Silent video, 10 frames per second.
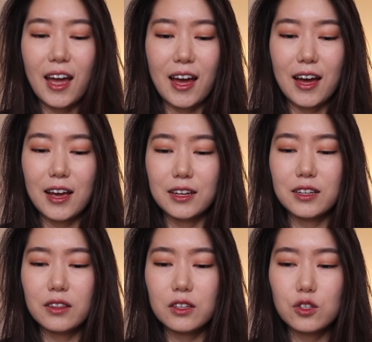And
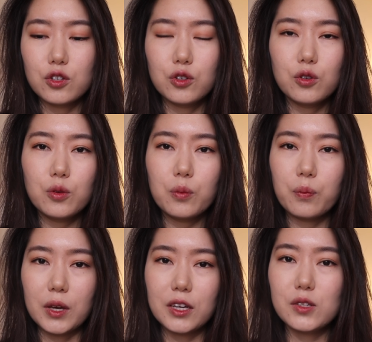the two
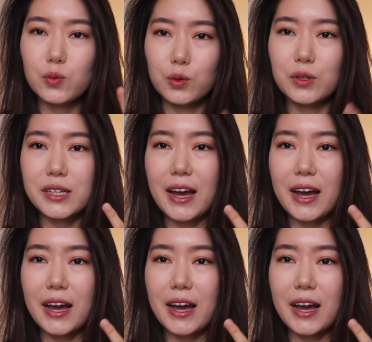biggest rules